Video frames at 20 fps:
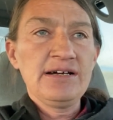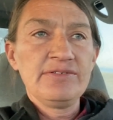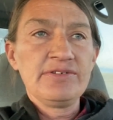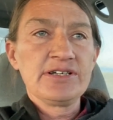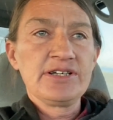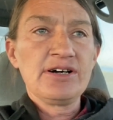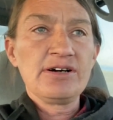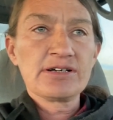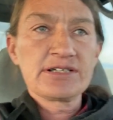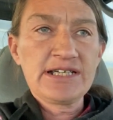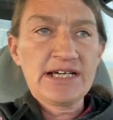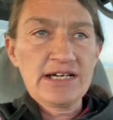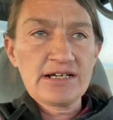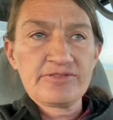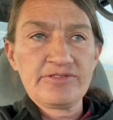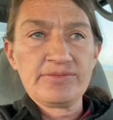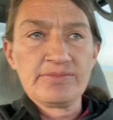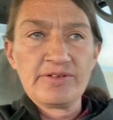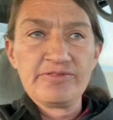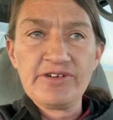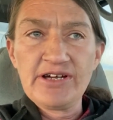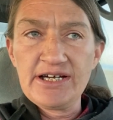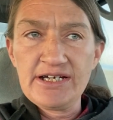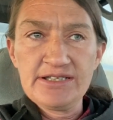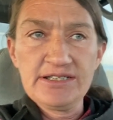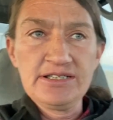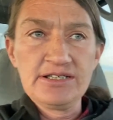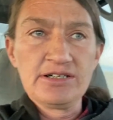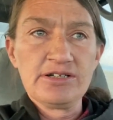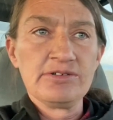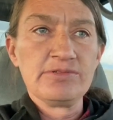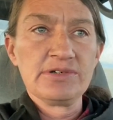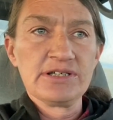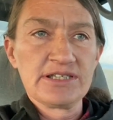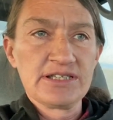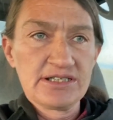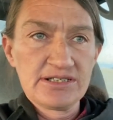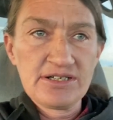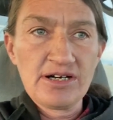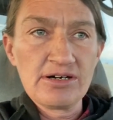a dog tag from a vet,
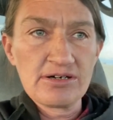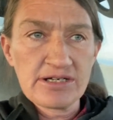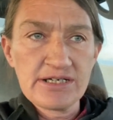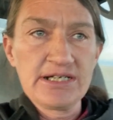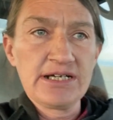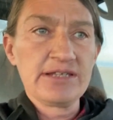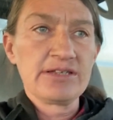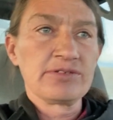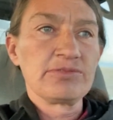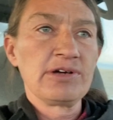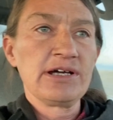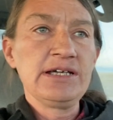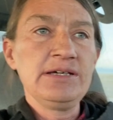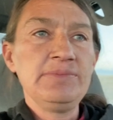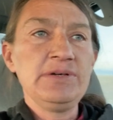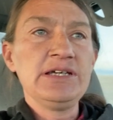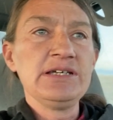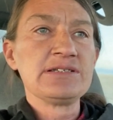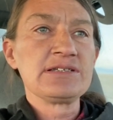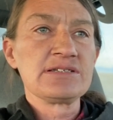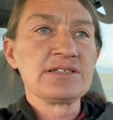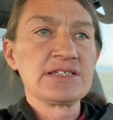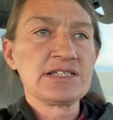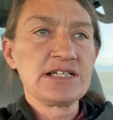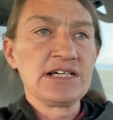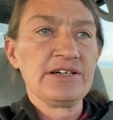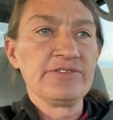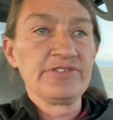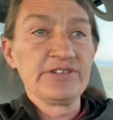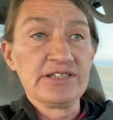with the dog getting the rabies and stuff,